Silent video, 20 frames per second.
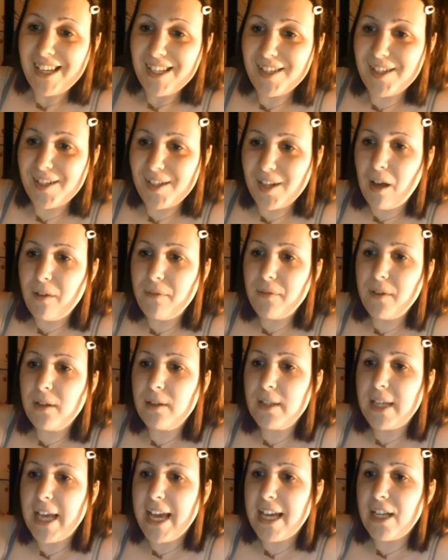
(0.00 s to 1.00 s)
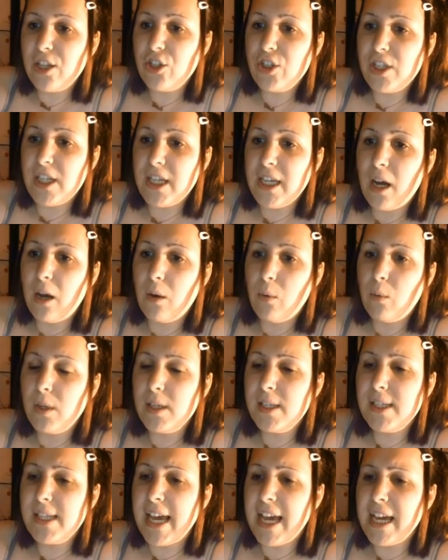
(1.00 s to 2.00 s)
Starfield HD.
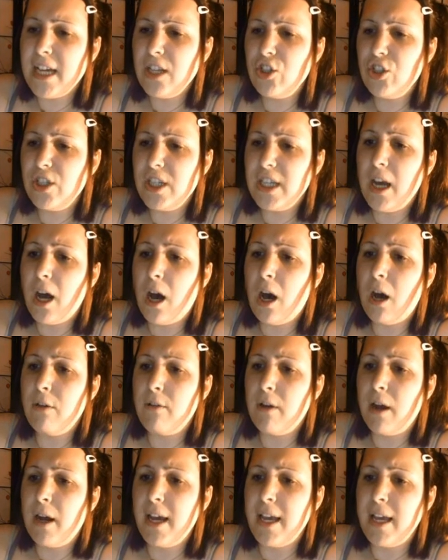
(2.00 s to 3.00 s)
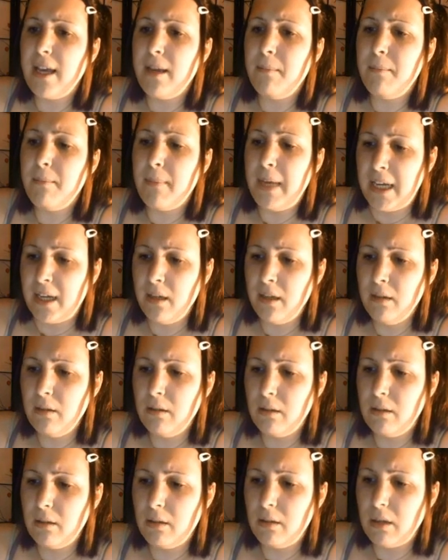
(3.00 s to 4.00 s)
What does HDRI mean?
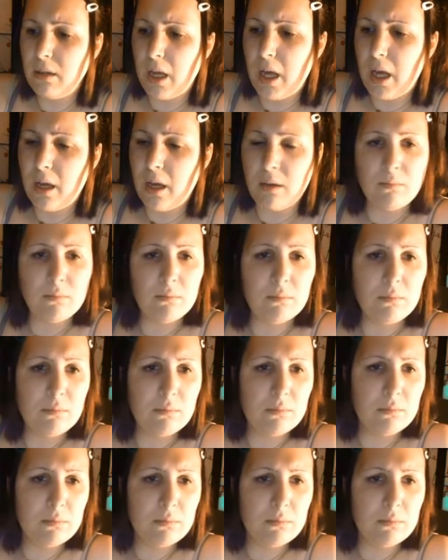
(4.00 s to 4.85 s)
Um,